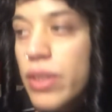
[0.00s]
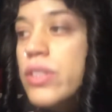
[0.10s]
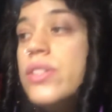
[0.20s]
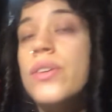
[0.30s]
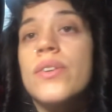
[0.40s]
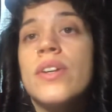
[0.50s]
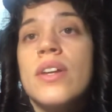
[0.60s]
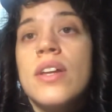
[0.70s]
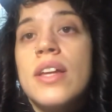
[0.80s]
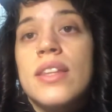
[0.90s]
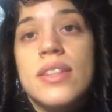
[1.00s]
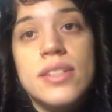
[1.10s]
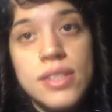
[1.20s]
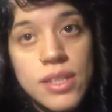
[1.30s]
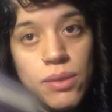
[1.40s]
so
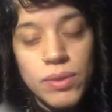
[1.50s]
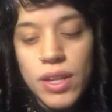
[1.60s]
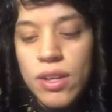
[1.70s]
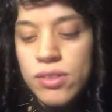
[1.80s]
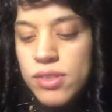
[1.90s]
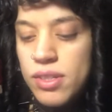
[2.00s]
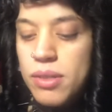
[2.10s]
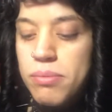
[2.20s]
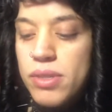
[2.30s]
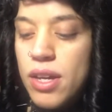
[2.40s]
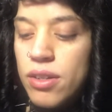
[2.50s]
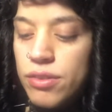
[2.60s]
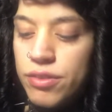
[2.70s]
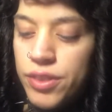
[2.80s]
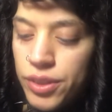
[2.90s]
let's see what else comes out
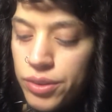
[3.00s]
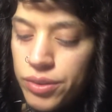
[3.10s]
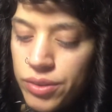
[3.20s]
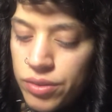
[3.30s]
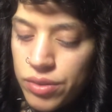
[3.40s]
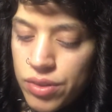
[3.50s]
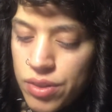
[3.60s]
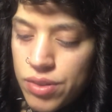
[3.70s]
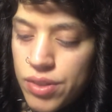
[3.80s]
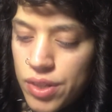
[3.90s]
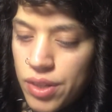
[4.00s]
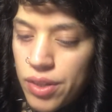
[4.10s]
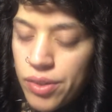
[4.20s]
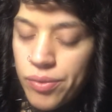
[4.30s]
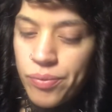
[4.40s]
for you
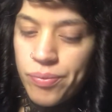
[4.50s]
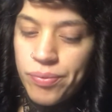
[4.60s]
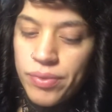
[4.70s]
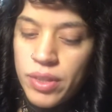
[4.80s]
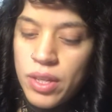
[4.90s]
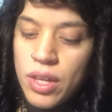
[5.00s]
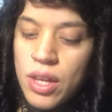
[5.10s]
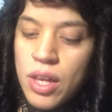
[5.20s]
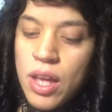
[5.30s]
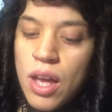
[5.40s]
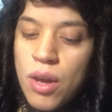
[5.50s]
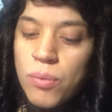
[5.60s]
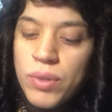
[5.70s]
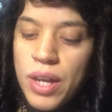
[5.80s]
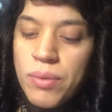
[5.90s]
today.
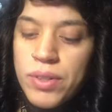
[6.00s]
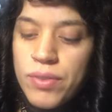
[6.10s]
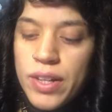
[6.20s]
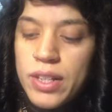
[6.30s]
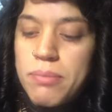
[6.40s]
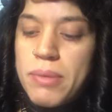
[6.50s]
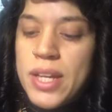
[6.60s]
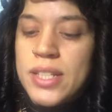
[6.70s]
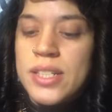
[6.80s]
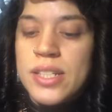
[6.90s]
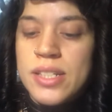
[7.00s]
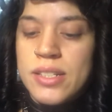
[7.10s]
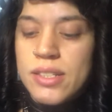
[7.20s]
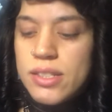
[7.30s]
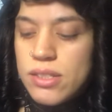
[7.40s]
What I would recommend is,